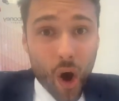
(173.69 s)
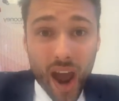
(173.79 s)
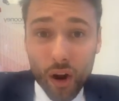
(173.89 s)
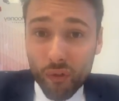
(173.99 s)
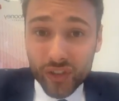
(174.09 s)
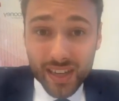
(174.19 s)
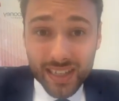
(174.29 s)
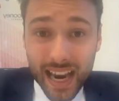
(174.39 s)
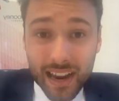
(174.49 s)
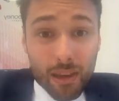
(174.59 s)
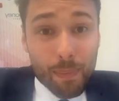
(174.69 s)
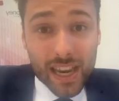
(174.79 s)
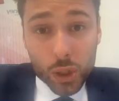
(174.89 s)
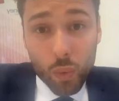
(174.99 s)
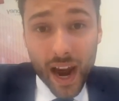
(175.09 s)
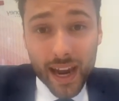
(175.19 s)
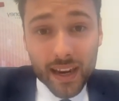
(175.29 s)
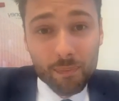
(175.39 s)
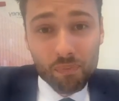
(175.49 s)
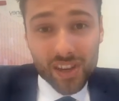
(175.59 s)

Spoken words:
I often say the best way